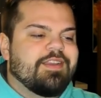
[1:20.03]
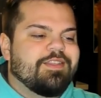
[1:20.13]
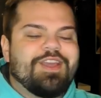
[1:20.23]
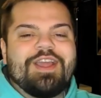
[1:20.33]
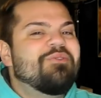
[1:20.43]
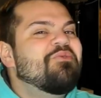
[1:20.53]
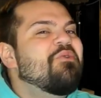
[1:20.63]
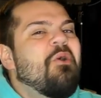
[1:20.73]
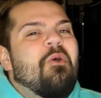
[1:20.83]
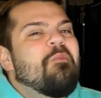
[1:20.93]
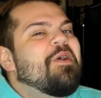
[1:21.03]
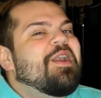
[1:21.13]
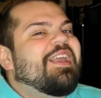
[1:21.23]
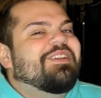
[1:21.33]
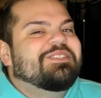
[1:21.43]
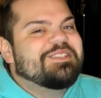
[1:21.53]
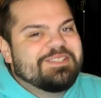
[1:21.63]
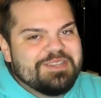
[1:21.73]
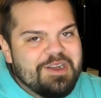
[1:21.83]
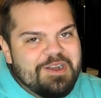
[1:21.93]
that nobody else
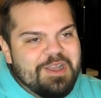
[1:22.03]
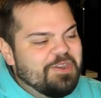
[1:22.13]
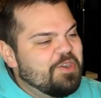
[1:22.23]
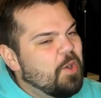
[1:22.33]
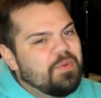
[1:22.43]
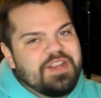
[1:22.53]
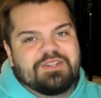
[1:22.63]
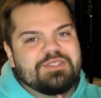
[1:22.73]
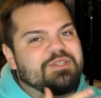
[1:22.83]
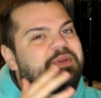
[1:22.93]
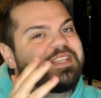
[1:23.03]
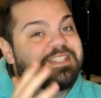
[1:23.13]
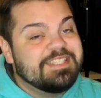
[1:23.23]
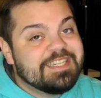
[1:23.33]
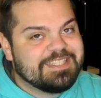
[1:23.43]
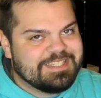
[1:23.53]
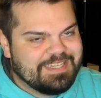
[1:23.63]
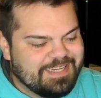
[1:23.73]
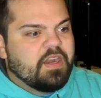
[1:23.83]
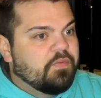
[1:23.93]
saw and nobody else knew
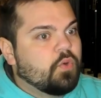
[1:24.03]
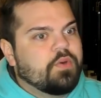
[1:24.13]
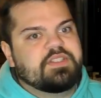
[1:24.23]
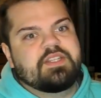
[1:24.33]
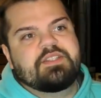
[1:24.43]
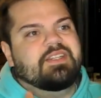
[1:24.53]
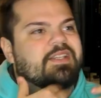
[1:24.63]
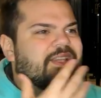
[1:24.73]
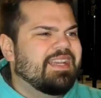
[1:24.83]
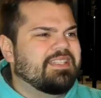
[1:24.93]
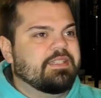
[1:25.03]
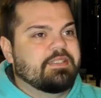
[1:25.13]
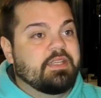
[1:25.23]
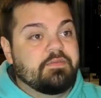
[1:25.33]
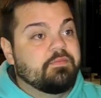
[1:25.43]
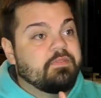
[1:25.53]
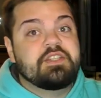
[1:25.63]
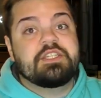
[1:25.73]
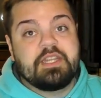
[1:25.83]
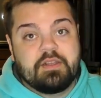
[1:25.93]
existed. And of course, there's the classics like
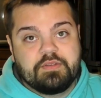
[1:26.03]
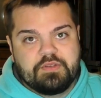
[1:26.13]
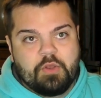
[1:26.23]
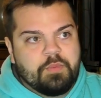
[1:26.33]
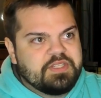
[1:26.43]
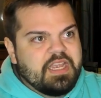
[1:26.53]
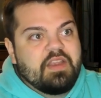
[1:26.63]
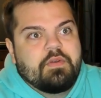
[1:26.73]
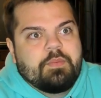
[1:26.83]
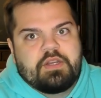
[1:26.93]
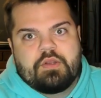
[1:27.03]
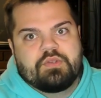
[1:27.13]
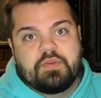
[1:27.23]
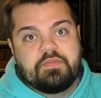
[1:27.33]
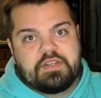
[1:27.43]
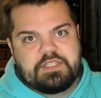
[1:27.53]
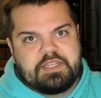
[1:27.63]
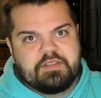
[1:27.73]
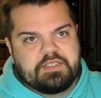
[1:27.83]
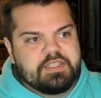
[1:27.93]
VeggieTales. Almost everybody knows what
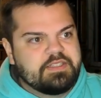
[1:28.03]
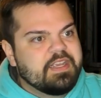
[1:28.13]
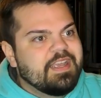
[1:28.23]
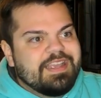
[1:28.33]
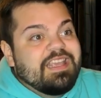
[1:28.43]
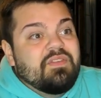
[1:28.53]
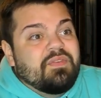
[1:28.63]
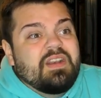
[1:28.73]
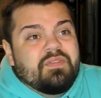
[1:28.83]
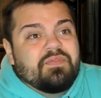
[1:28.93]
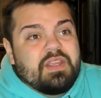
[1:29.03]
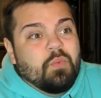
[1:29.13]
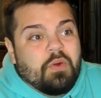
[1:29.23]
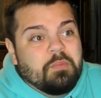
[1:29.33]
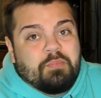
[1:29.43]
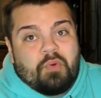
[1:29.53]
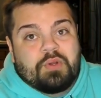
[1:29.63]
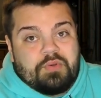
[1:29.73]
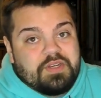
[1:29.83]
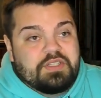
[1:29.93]
VeggieTales is, even if they weren't
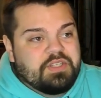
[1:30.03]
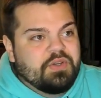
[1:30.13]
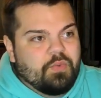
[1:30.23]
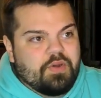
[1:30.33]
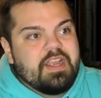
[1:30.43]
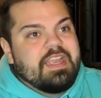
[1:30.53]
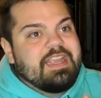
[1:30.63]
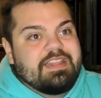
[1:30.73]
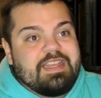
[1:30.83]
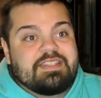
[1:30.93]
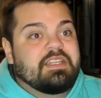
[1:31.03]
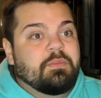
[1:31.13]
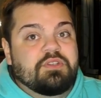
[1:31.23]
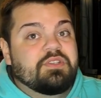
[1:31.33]
born Christian or in that similar